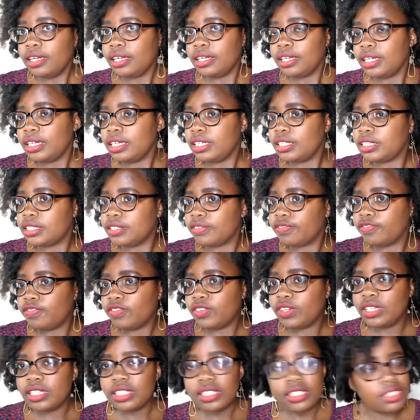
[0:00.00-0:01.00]
it
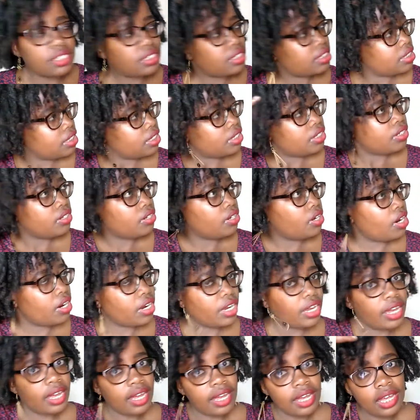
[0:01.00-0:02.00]
feels
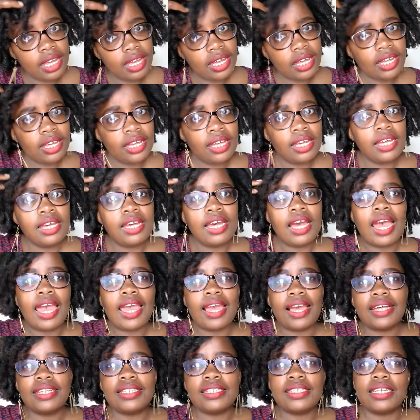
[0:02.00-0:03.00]
okay. I
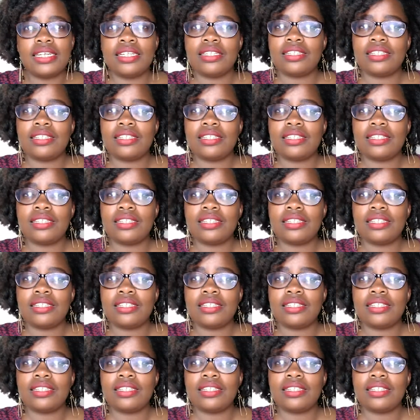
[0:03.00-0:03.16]
can't say it